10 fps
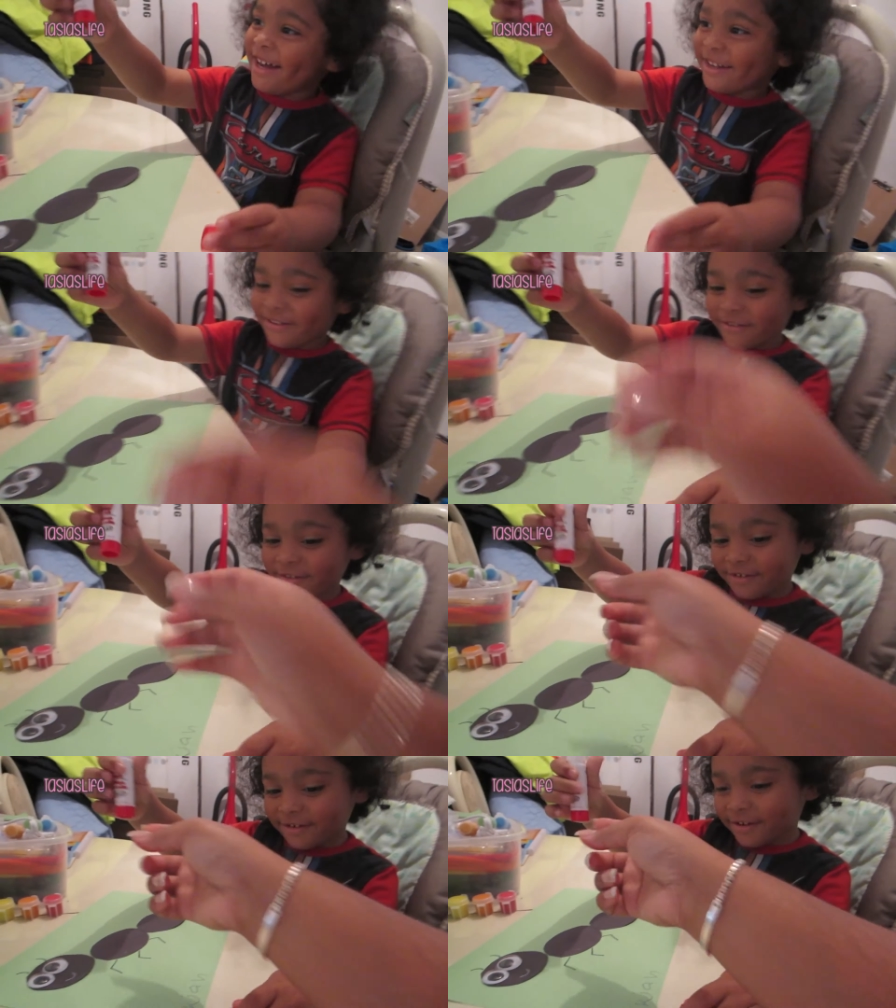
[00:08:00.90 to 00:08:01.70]
Good
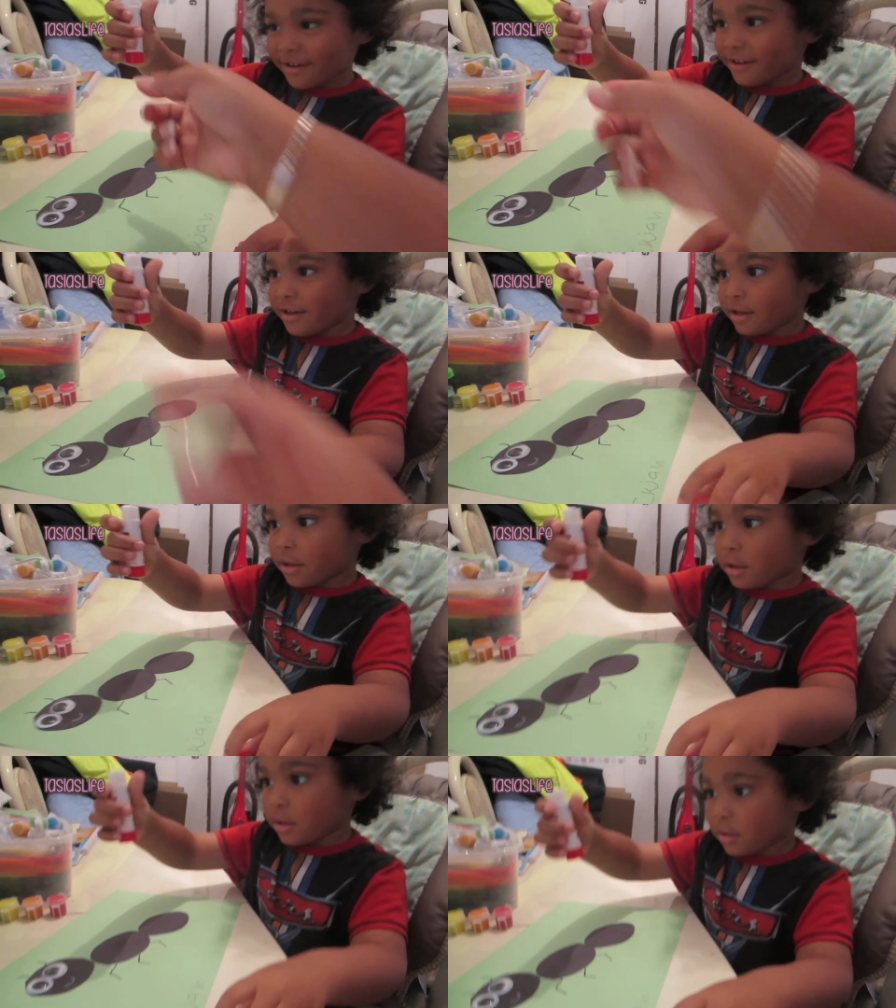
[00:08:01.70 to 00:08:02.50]
job. I think you need to roll
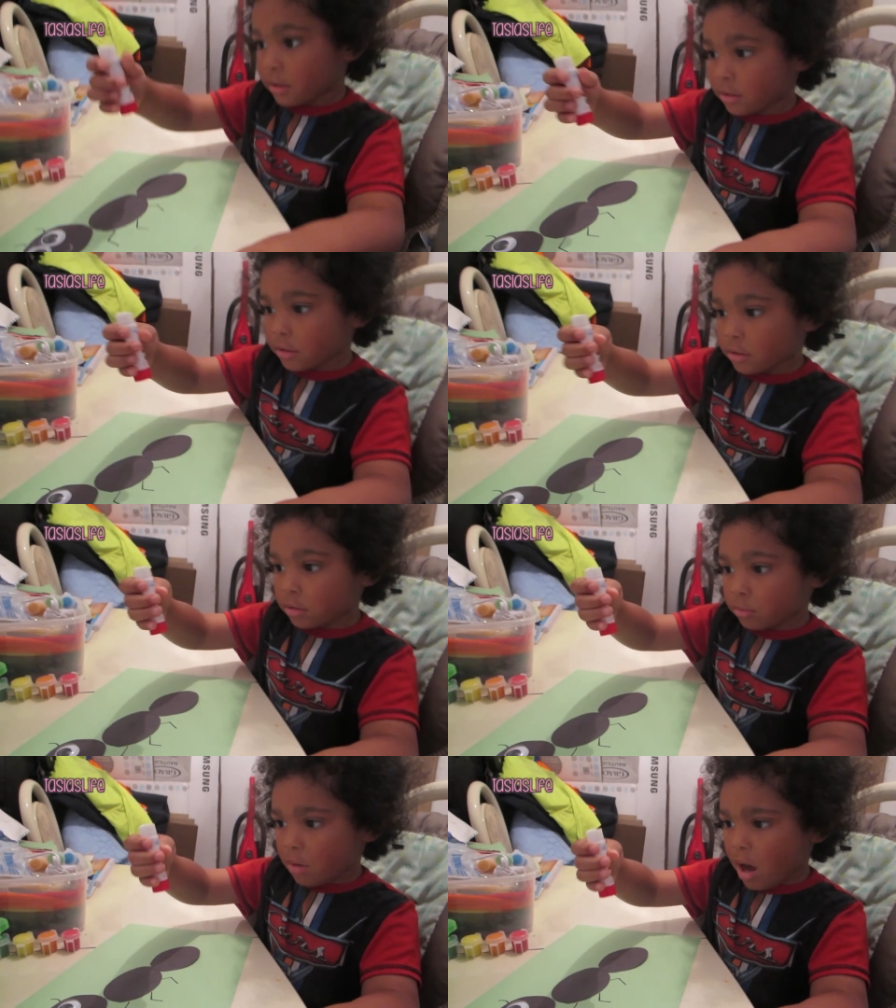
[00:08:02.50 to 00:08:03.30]
it up a little bit.
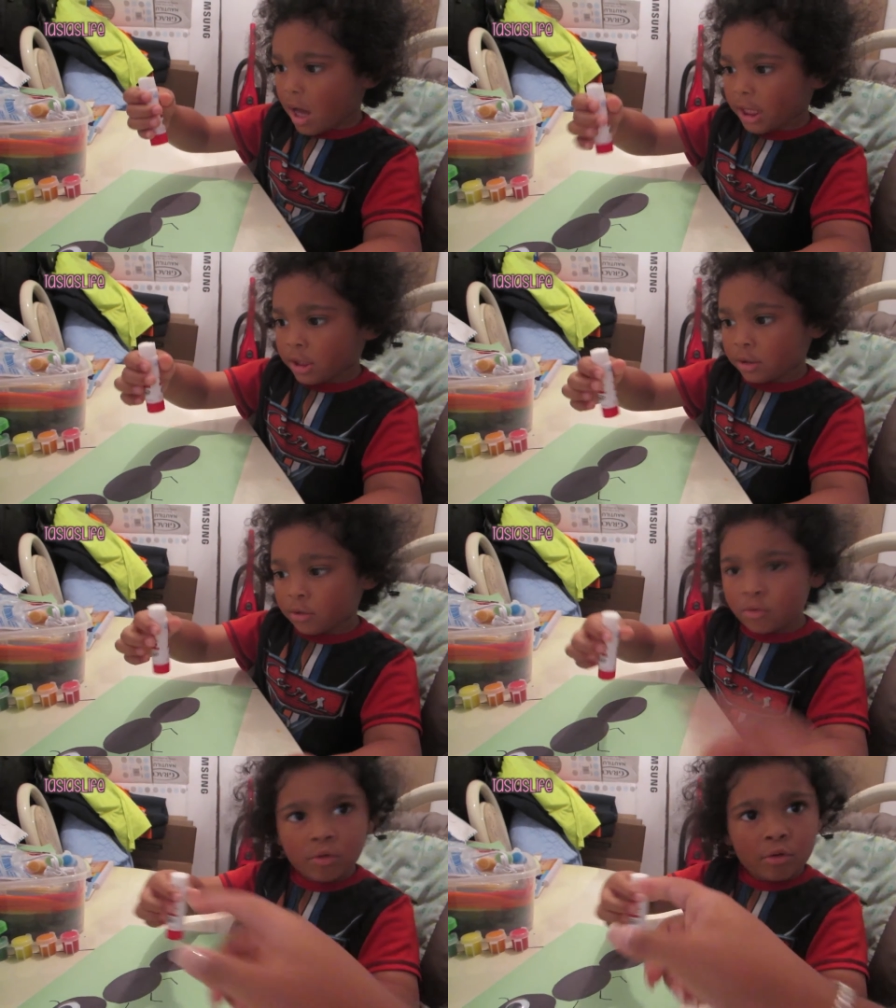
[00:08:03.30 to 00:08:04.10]
Why?
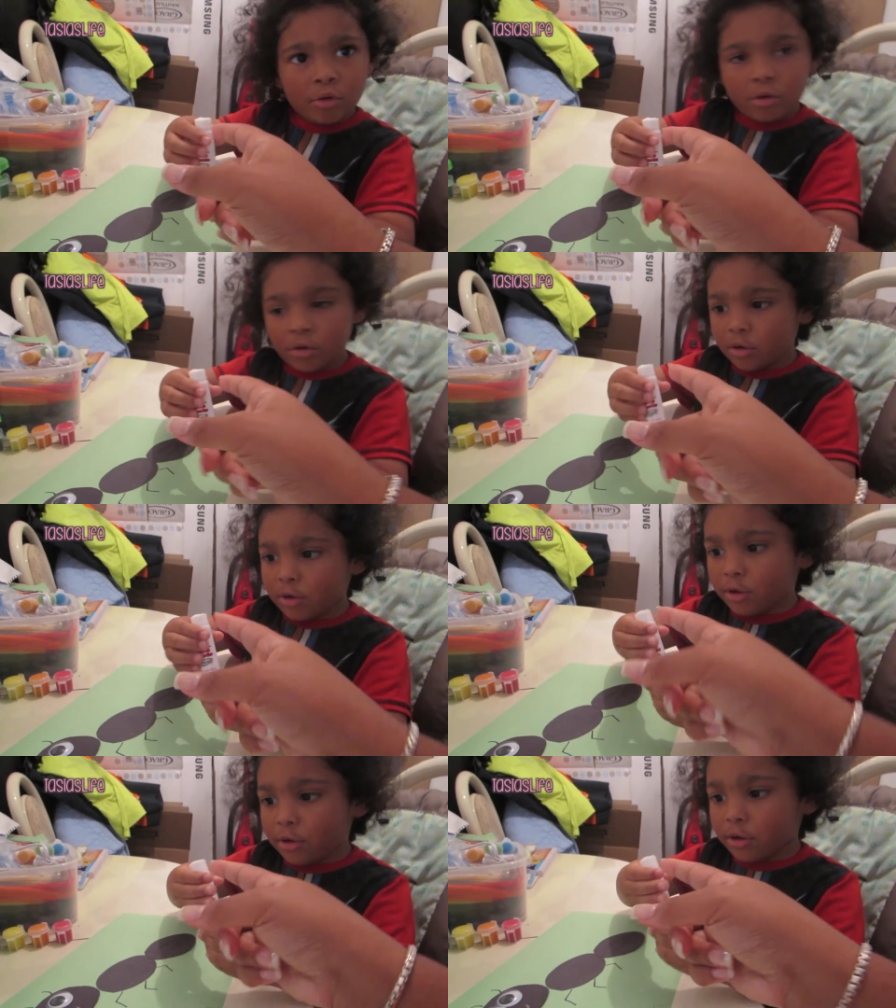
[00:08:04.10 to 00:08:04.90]
Because
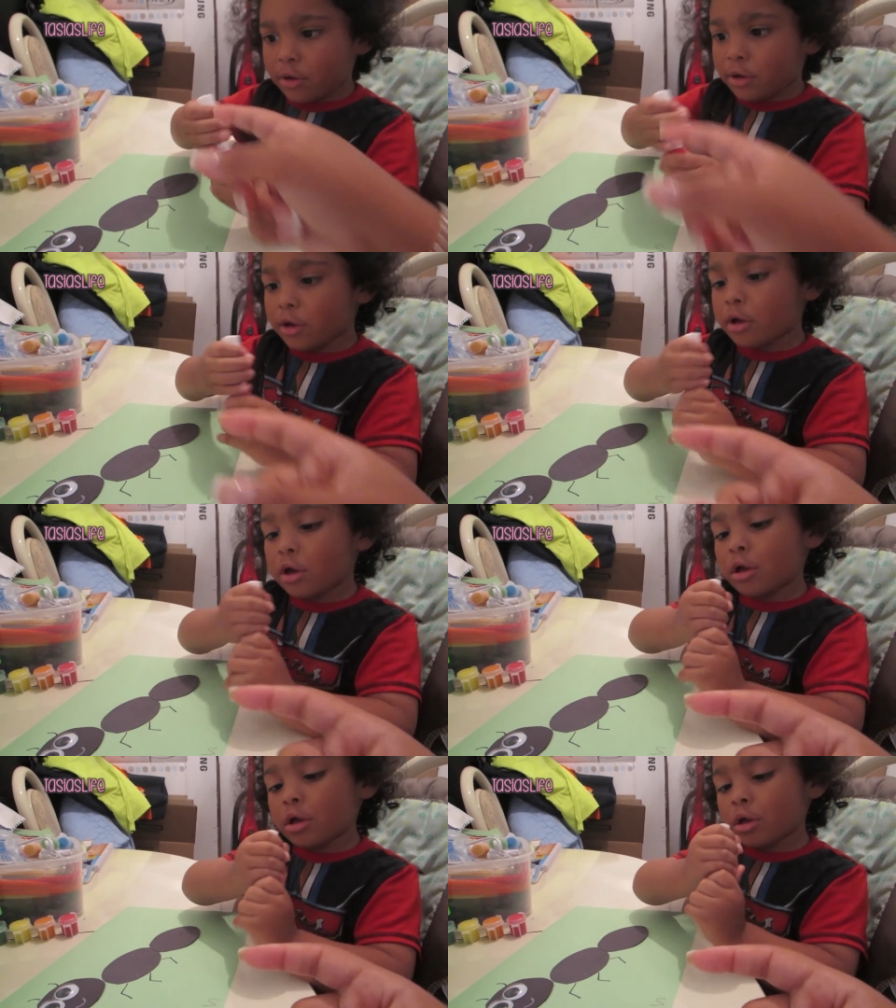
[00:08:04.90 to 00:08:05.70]
it's kind of
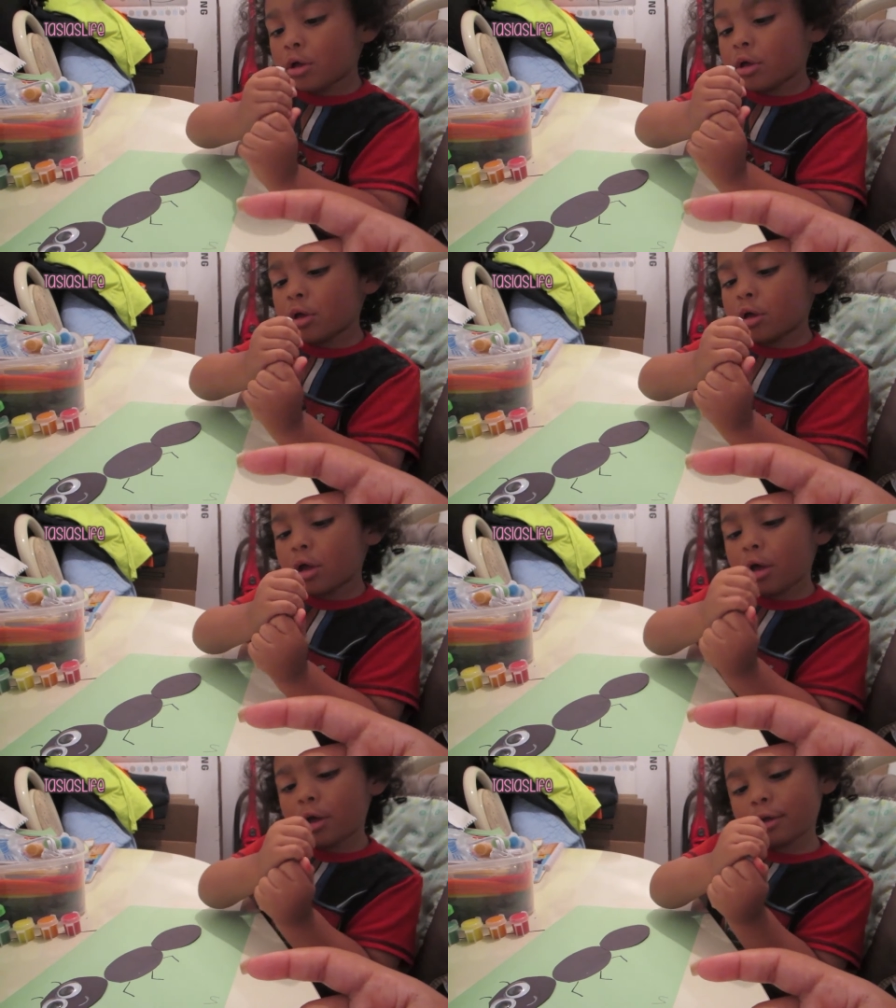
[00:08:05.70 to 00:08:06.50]
low.
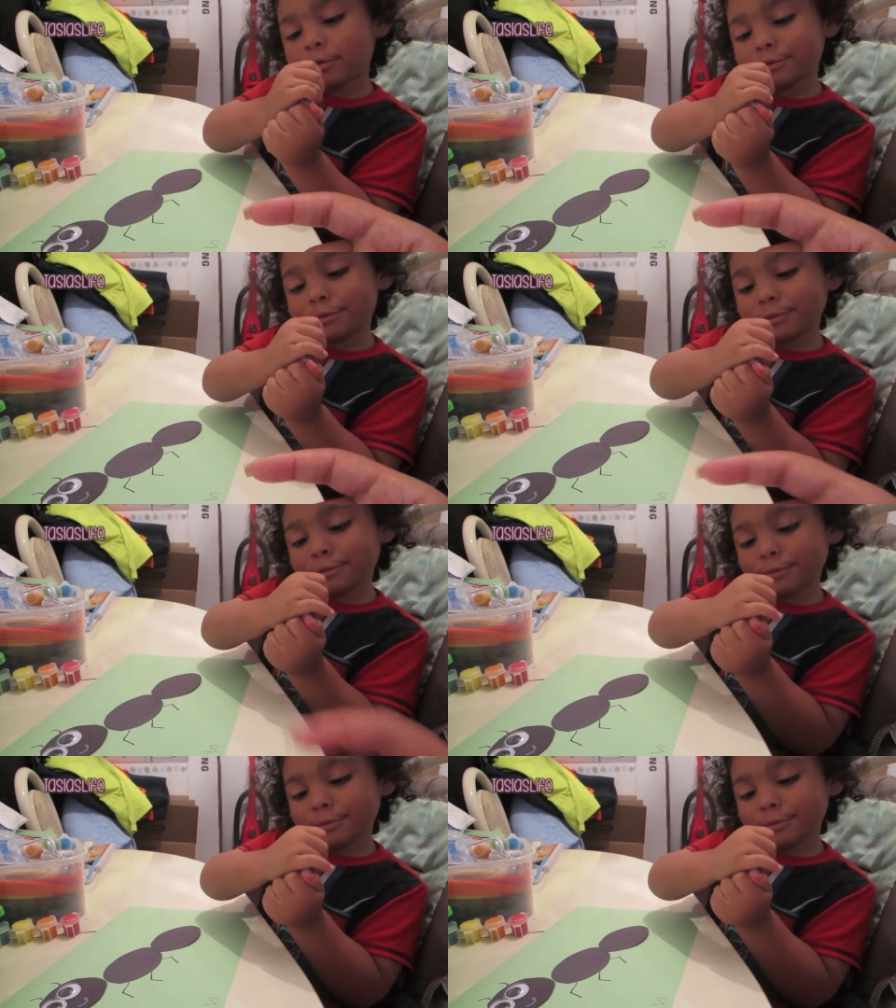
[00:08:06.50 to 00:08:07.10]
Other way.